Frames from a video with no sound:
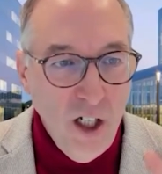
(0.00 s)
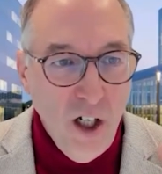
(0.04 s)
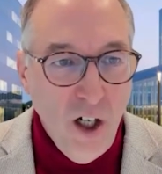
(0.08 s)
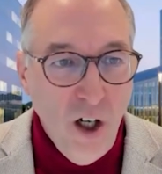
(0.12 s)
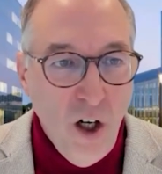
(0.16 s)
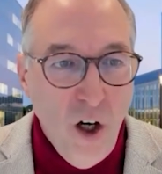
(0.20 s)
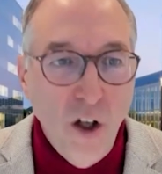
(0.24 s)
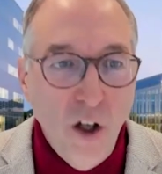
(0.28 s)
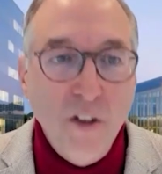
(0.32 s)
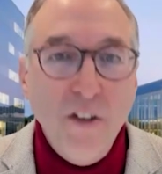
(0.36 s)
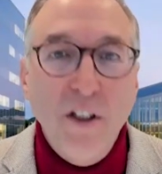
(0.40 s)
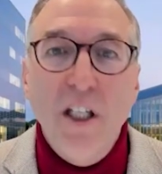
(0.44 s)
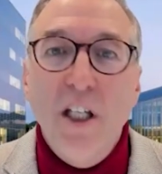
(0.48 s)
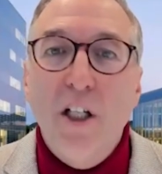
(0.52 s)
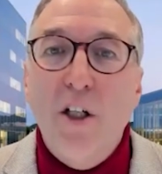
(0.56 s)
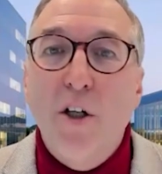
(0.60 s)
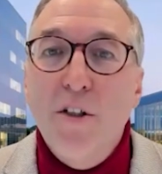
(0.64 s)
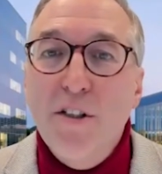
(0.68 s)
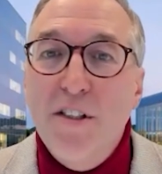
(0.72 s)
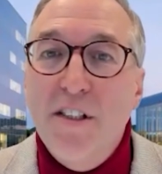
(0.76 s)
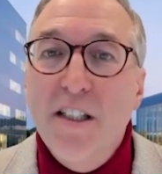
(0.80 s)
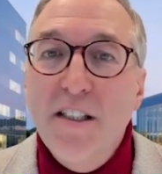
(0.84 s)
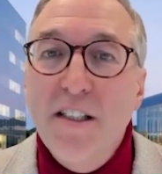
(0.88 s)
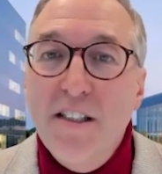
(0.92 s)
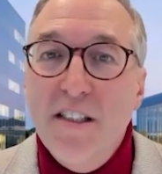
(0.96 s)
all the
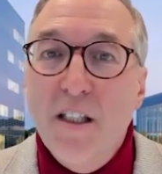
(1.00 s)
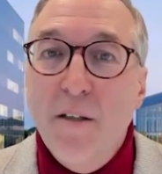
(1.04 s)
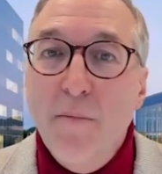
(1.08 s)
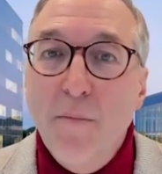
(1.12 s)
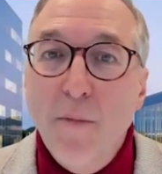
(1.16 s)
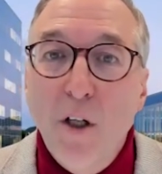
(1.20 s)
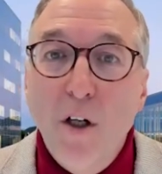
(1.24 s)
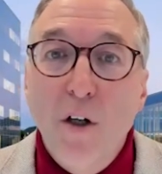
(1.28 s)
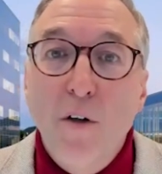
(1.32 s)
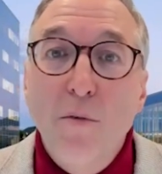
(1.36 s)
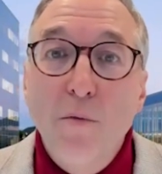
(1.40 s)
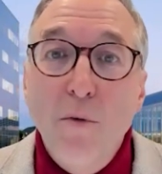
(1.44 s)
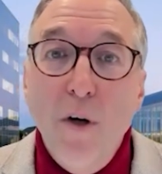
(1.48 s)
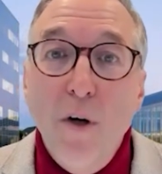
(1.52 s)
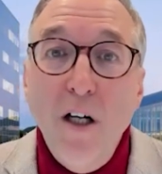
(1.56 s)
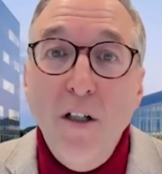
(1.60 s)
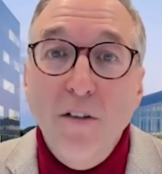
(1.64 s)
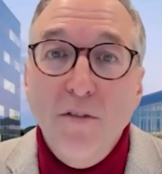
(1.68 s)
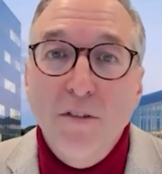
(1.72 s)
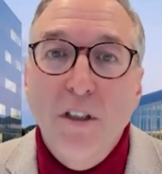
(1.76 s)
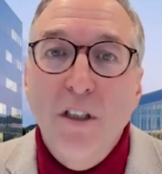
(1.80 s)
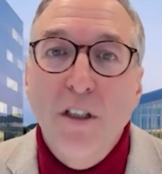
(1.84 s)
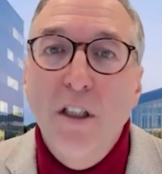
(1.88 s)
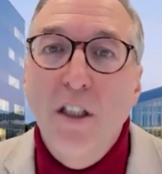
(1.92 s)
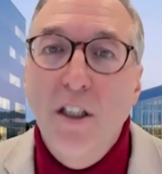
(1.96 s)
ecosystem
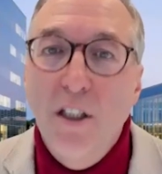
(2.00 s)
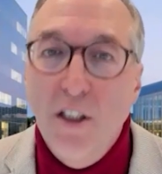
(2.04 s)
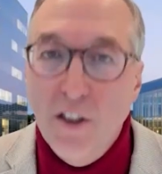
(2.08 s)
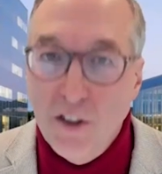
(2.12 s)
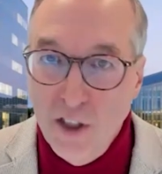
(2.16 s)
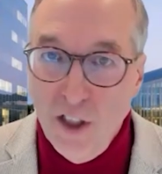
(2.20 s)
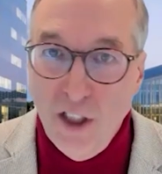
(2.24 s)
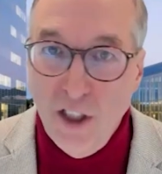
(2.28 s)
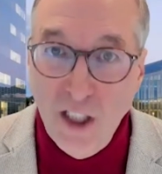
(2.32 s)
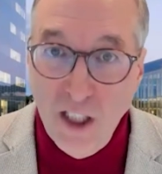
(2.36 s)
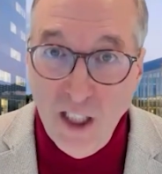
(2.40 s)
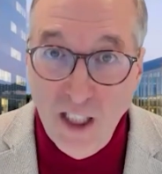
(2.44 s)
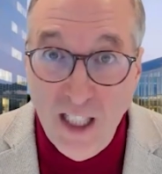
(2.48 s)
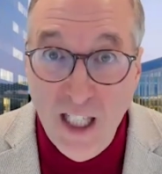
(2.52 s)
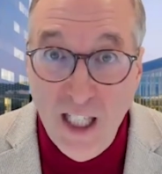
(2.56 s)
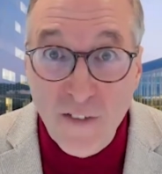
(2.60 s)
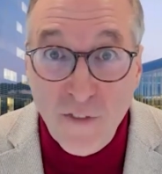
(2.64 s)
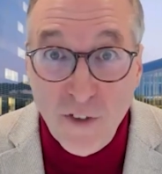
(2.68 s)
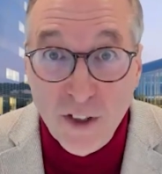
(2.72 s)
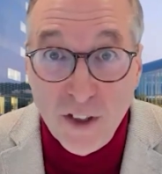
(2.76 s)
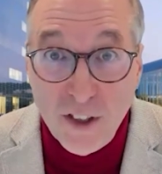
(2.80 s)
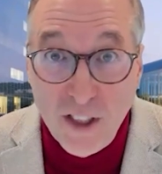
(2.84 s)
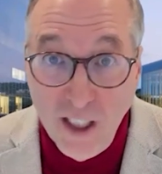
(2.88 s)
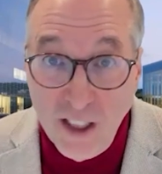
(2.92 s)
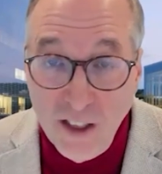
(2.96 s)
around a
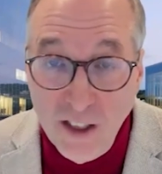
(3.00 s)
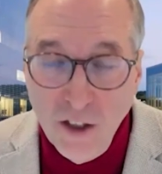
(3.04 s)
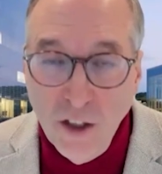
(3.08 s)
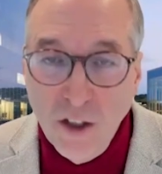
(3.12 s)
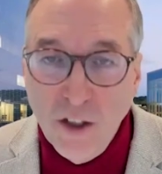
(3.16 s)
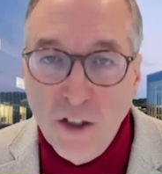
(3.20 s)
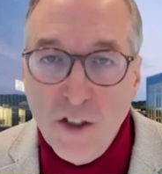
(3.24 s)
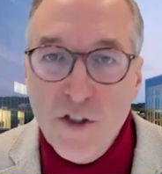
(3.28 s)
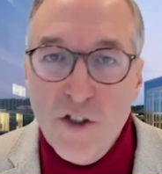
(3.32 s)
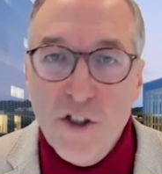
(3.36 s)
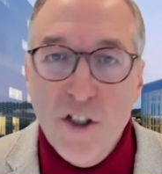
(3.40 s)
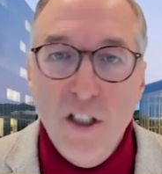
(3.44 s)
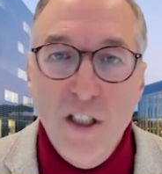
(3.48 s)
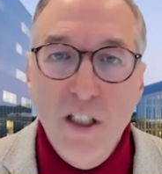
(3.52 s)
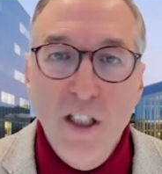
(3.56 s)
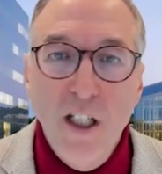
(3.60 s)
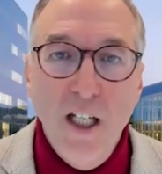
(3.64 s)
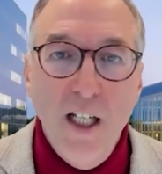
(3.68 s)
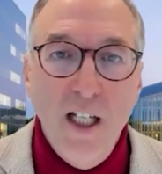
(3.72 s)
given technology.